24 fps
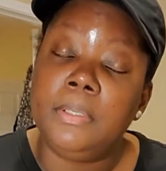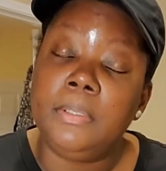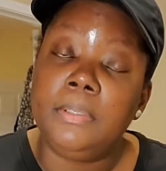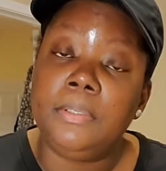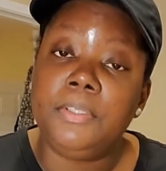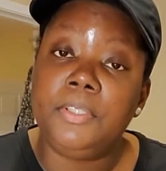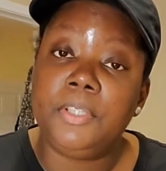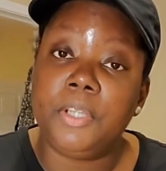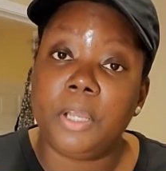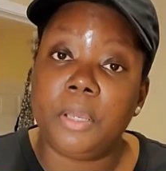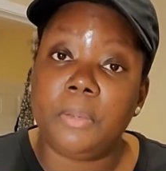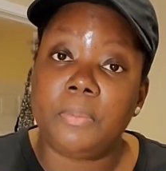
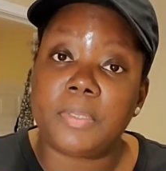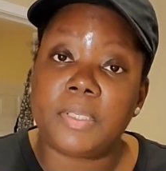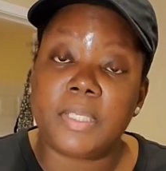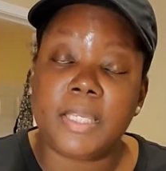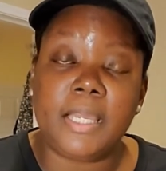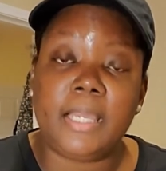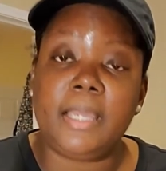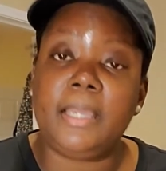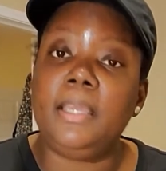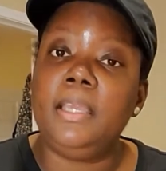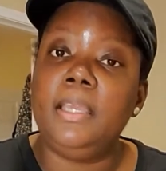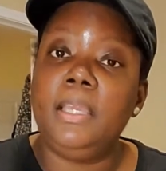You know what I'm
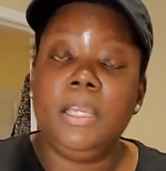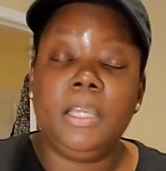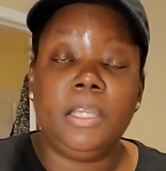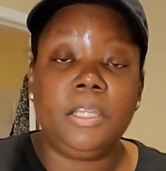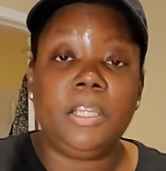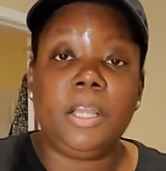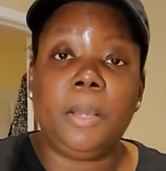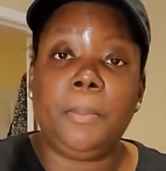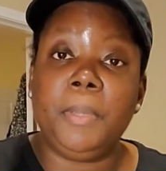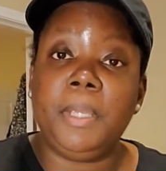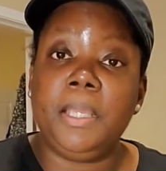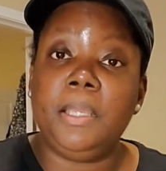saying?
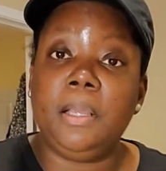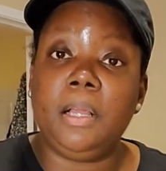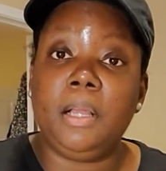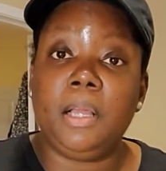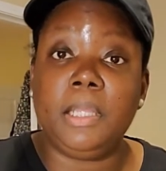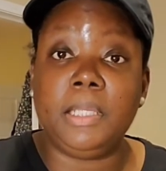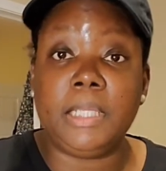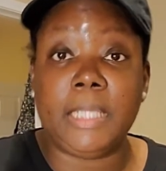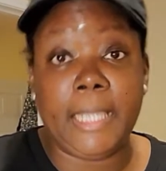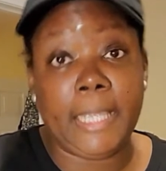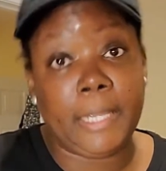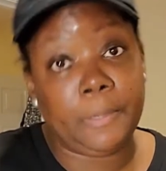Don't be
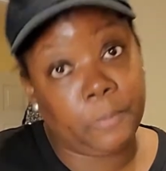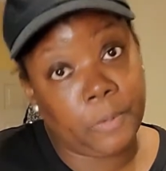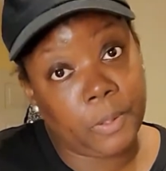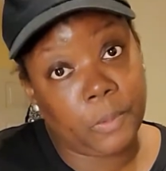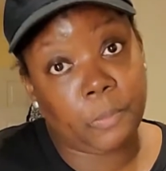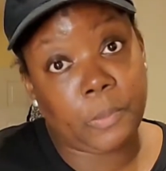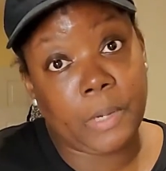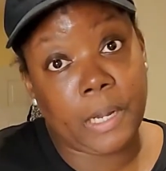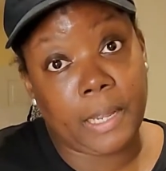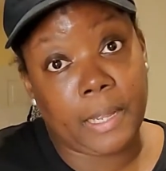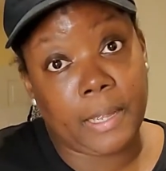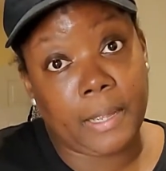lingering
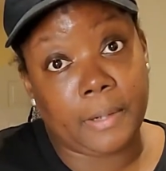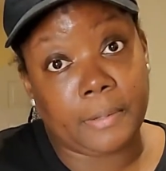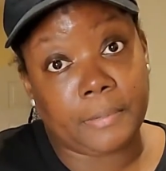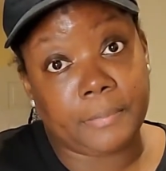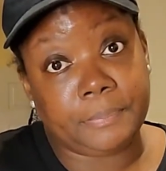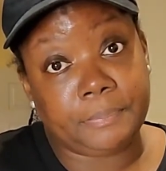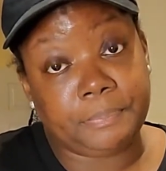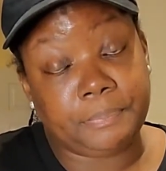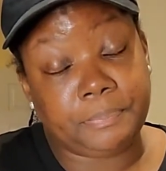around.